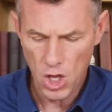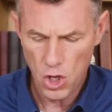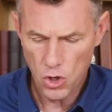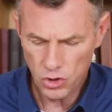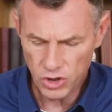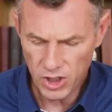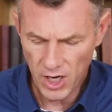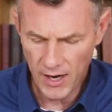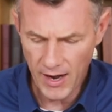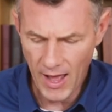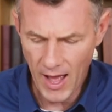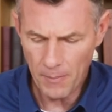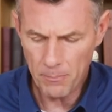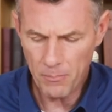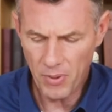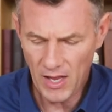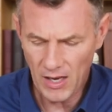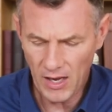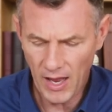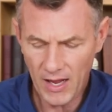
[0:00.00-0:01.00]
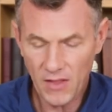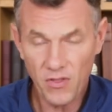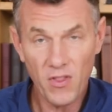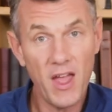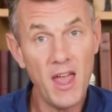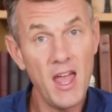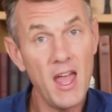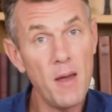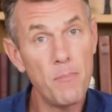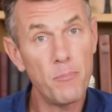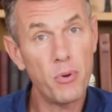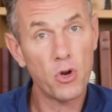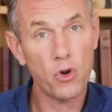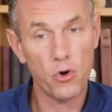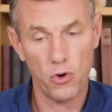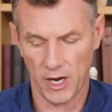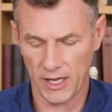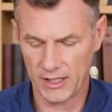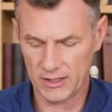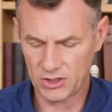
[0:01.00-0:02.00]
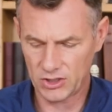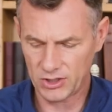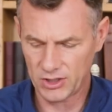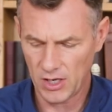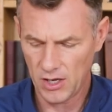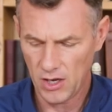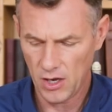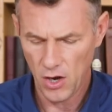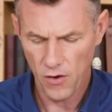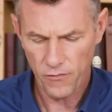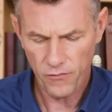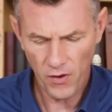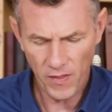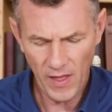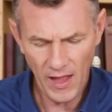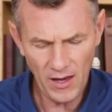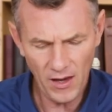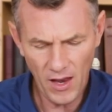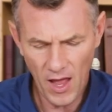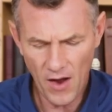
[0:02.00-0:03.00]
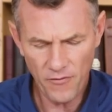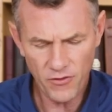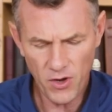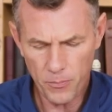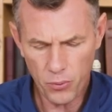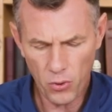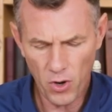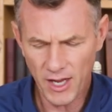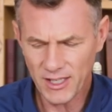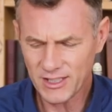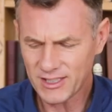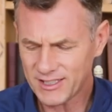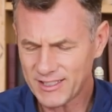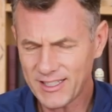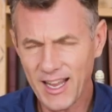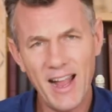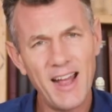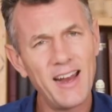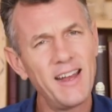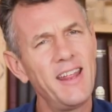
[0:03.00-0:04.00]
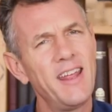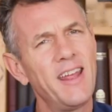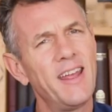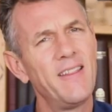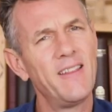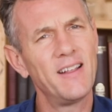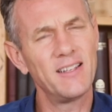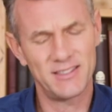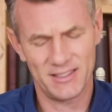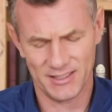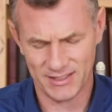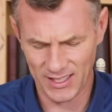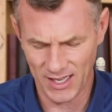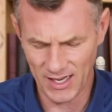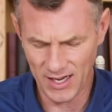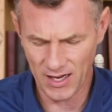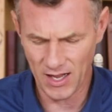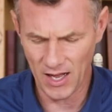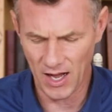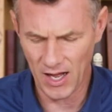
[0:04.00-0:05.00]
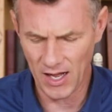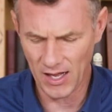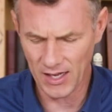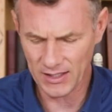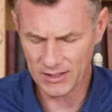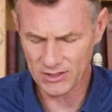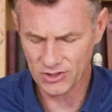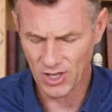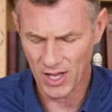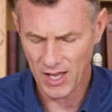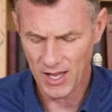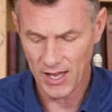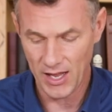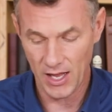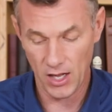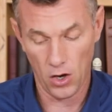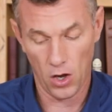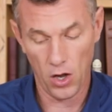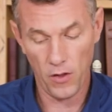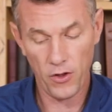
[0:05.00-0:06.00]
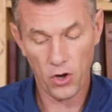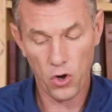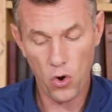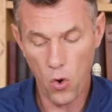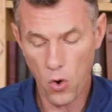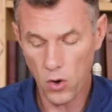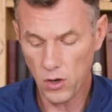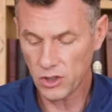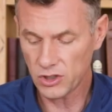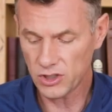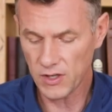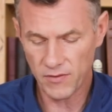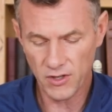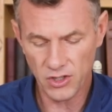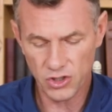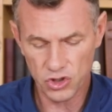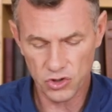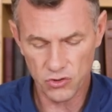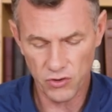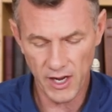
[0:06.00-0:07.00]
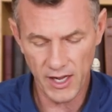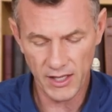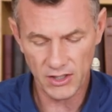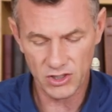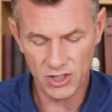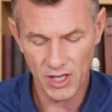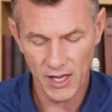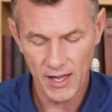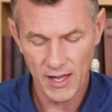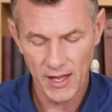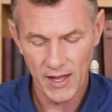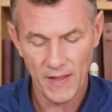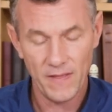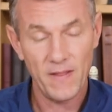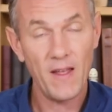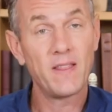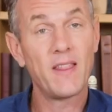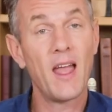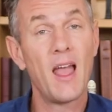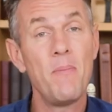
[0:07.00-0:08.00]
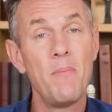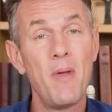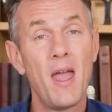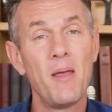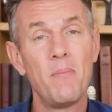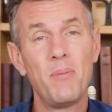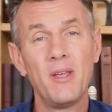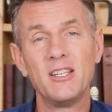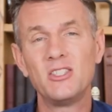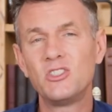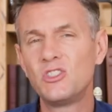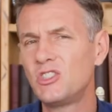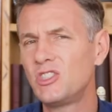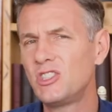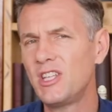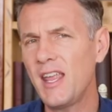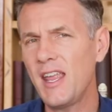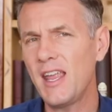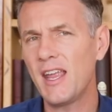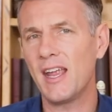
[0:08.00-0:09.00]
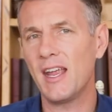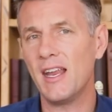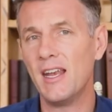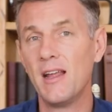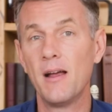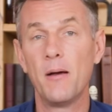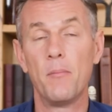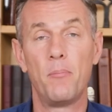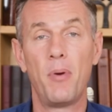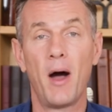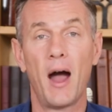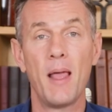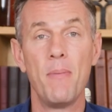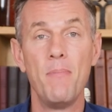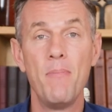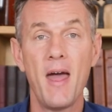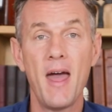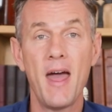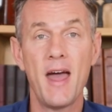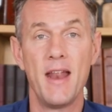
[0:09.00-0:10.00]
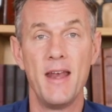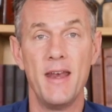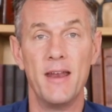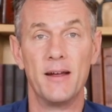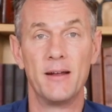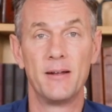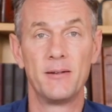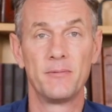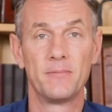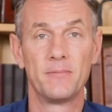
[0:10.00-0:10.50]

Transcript: you shall not be like the hypocrites, for they love to pray standing in the synagogues and on the corners of the streets, that they may be seen by men.